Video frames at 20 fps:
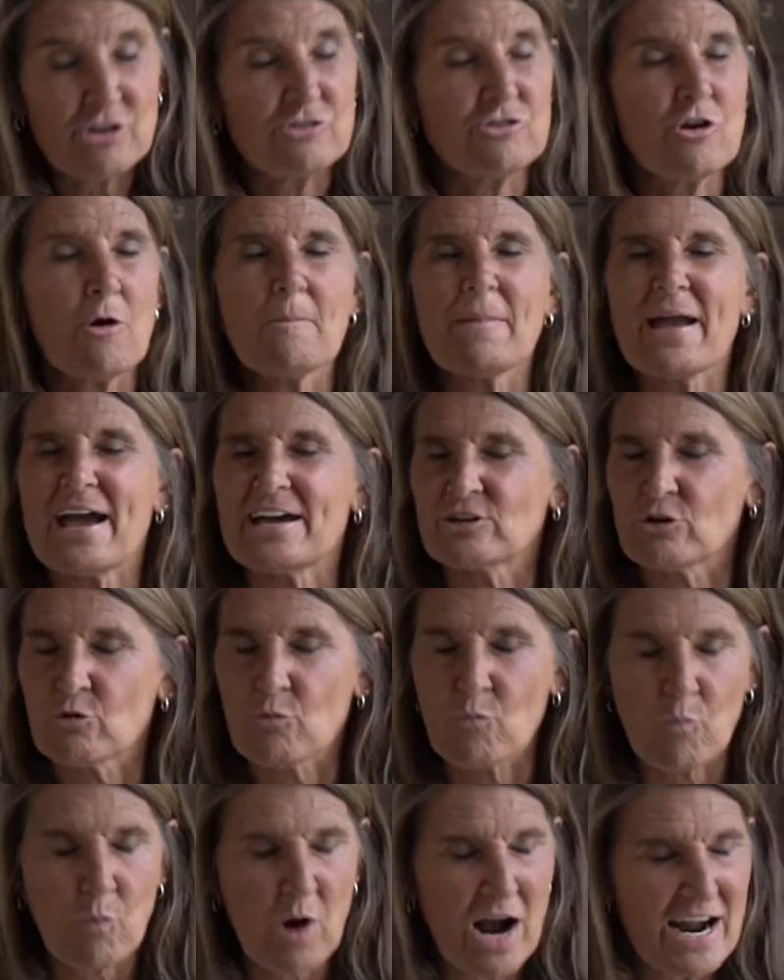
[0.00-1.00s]
No matter
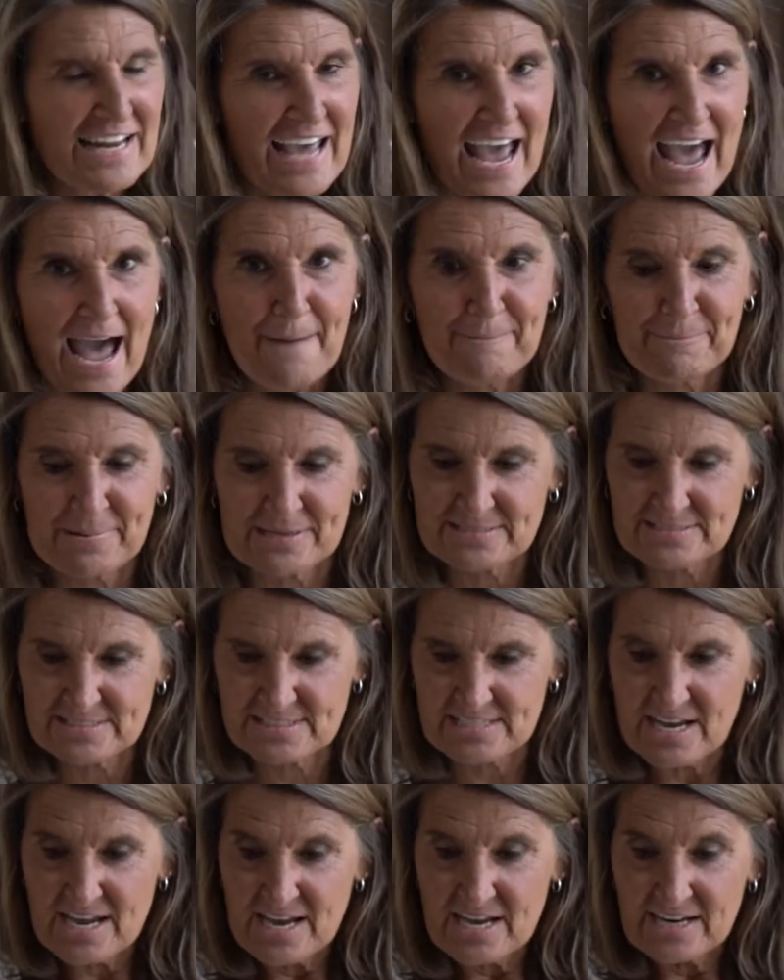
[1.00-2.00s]
what
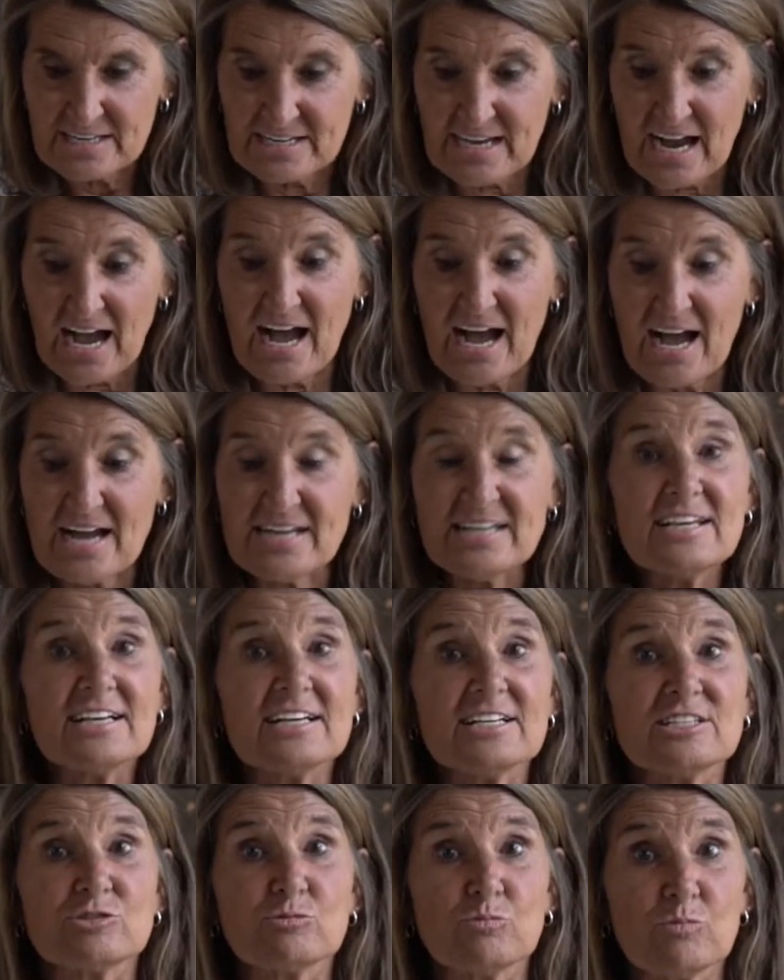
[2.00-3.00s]
happens, God
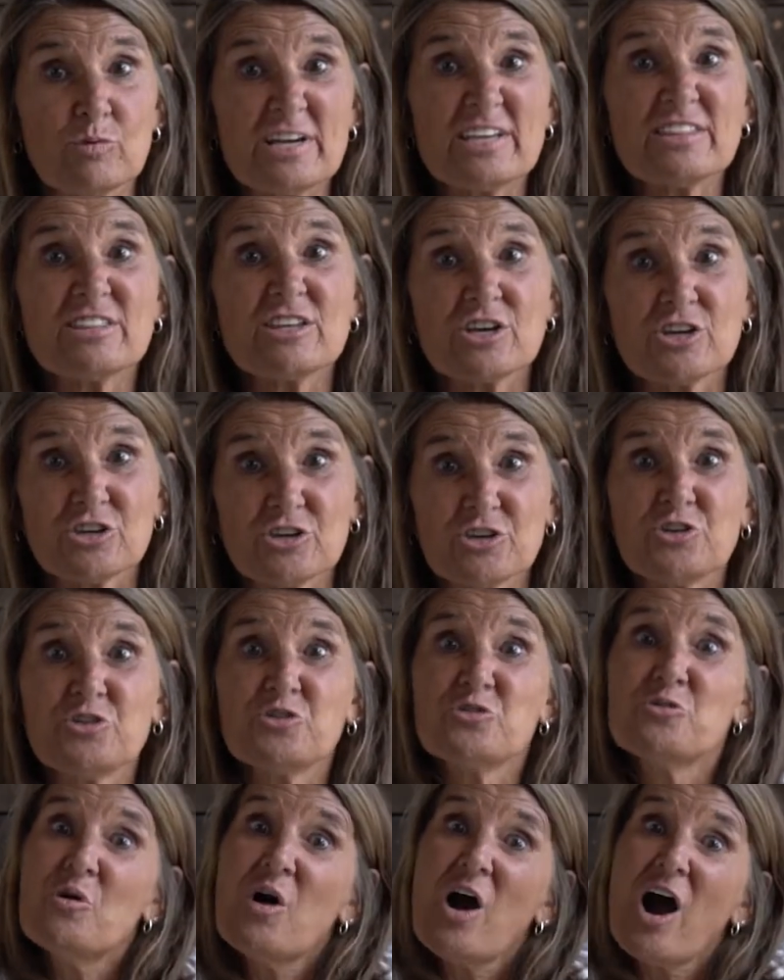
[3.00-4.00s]
is with
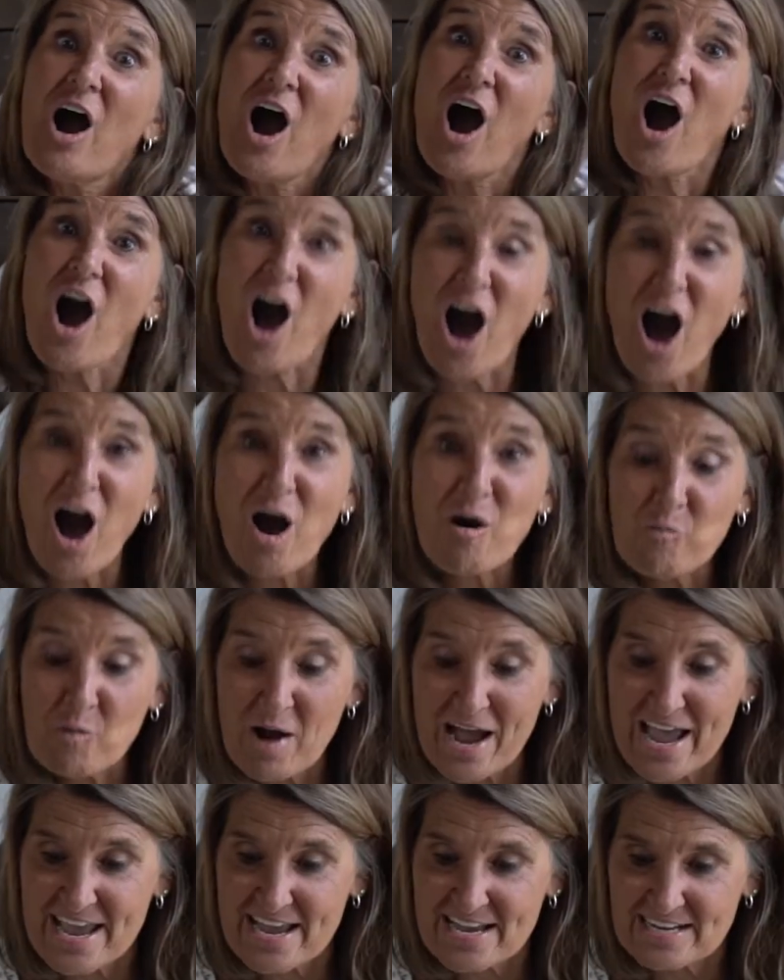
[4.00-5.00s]
you
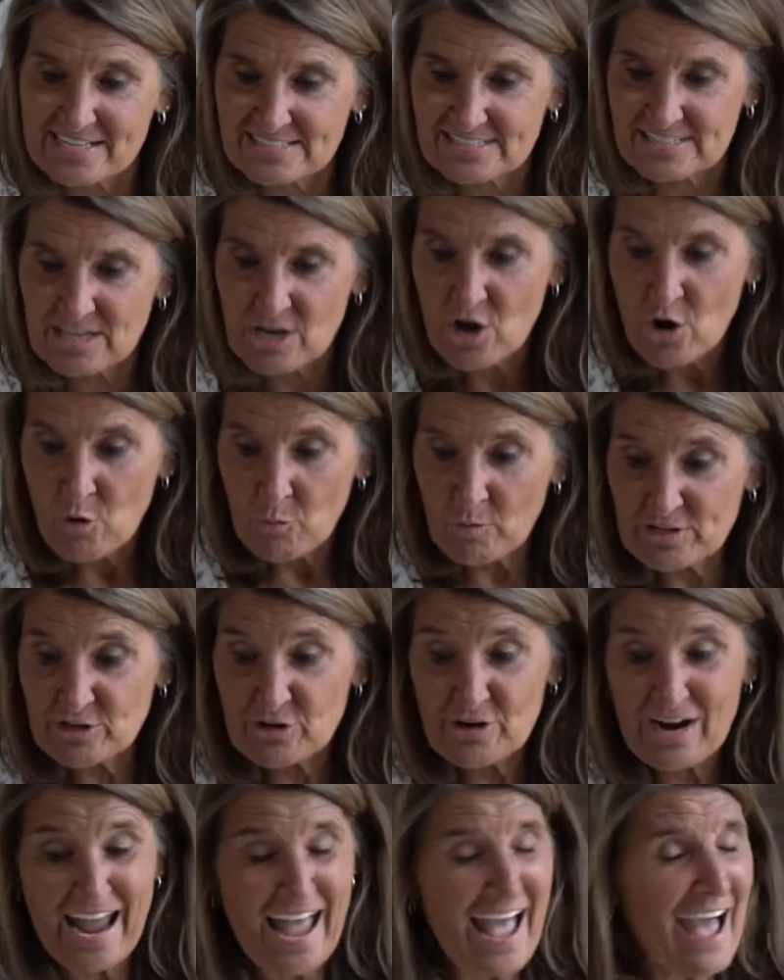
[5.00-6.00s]
always. When
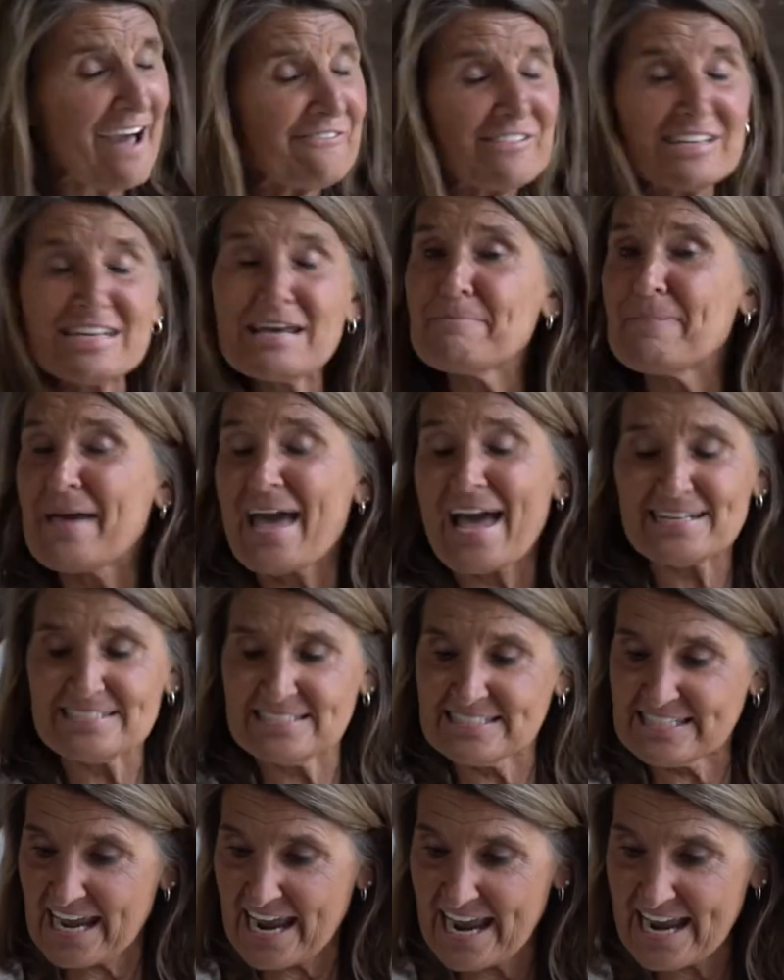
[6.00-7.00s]
you're having a
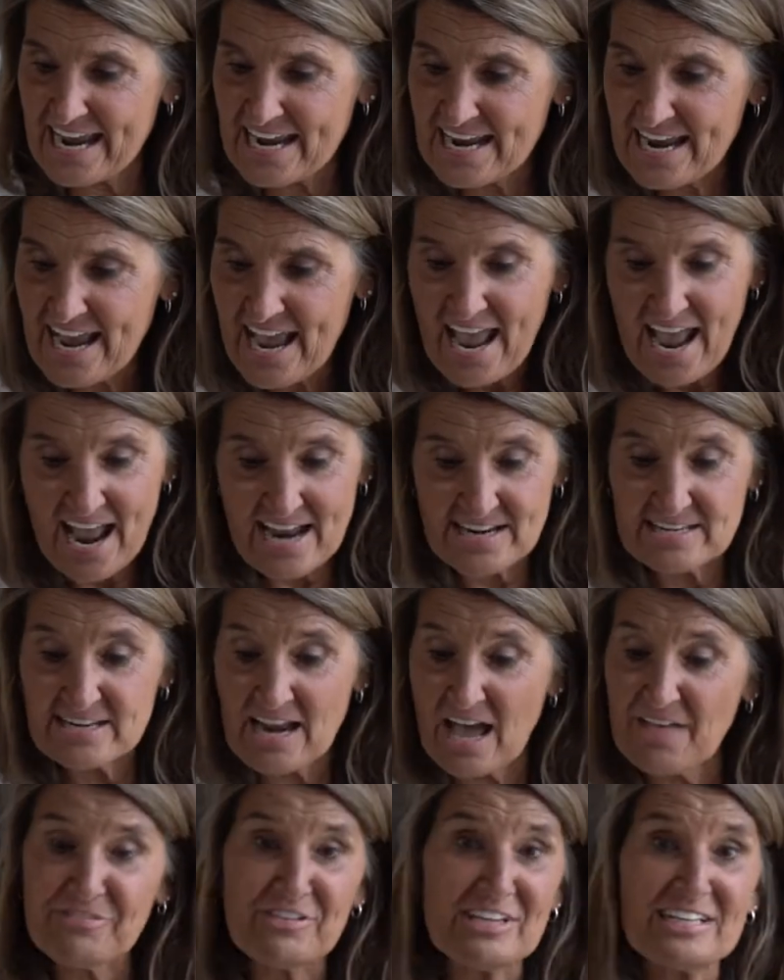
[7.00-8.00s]
bad day and
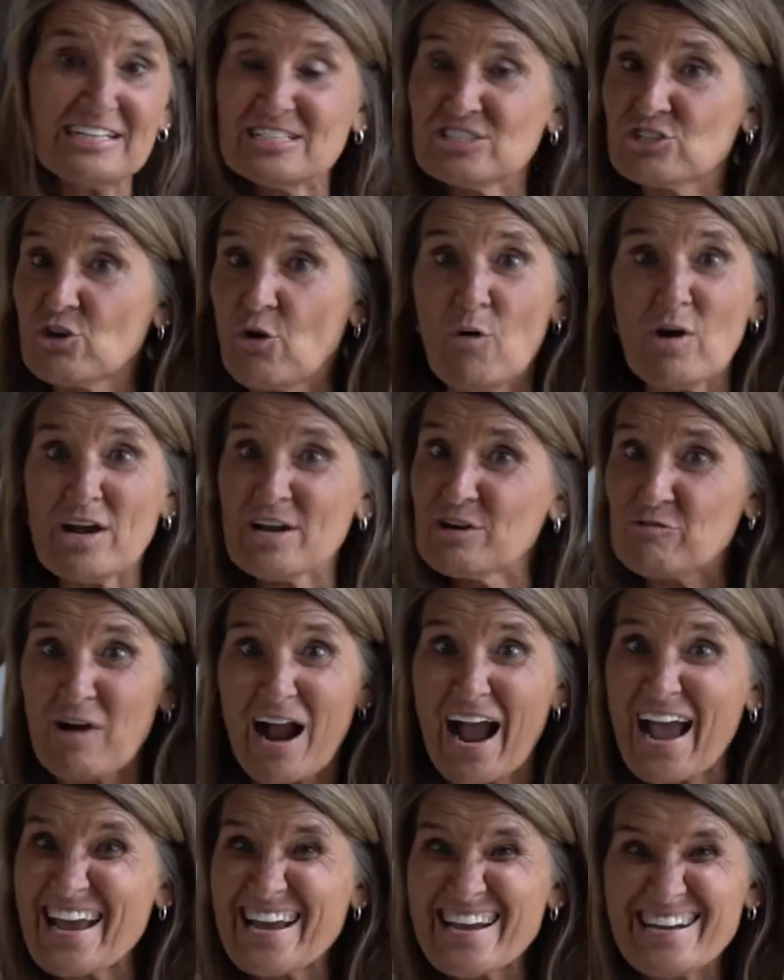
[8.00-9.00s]
nothing is going
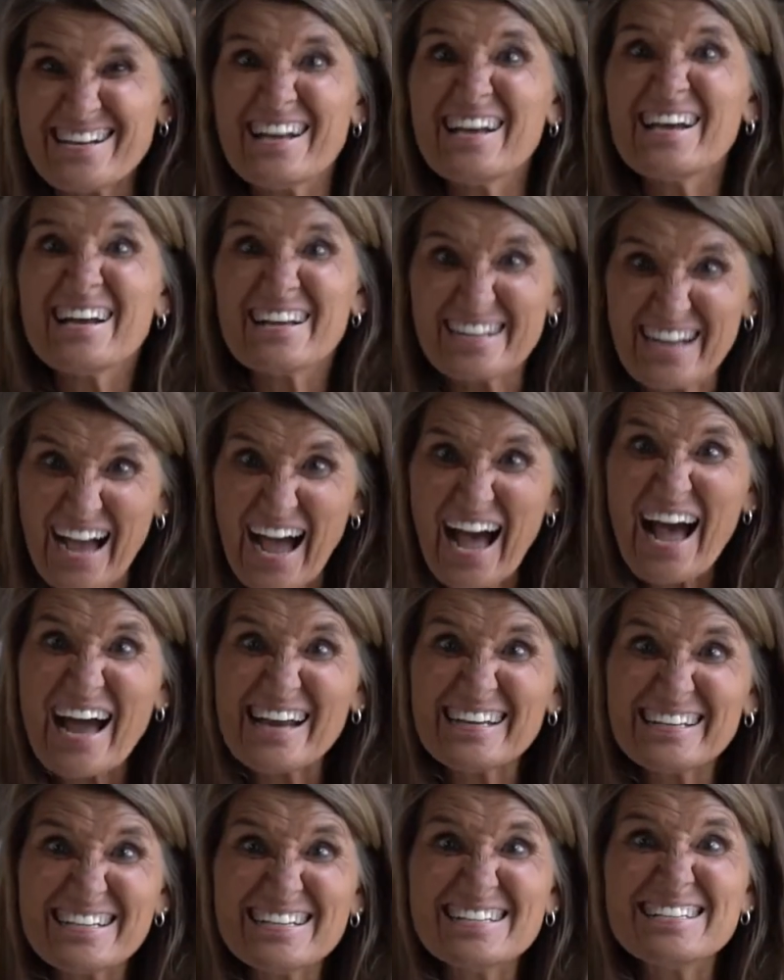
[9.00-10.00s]
right,
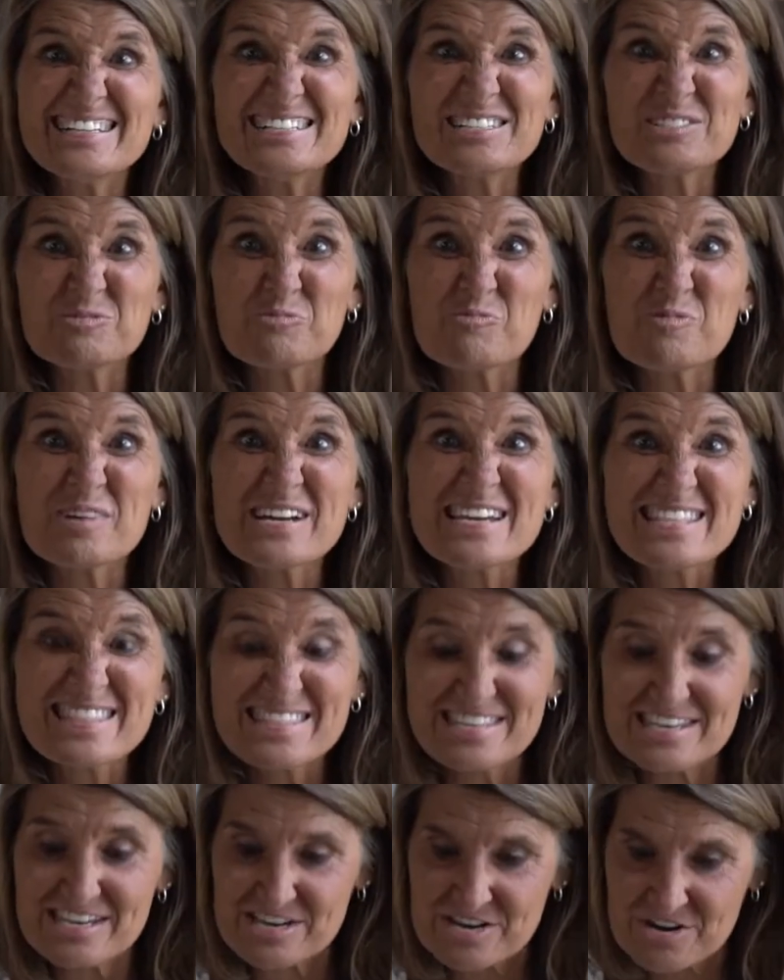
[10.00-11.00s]
God is
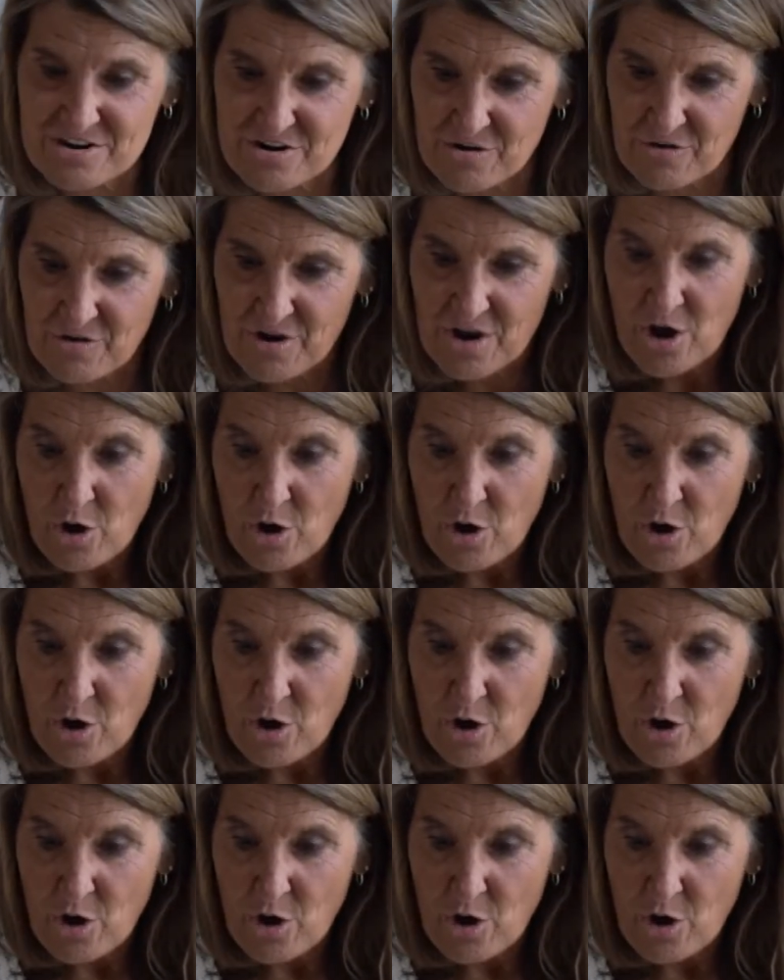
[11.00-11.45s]
with you.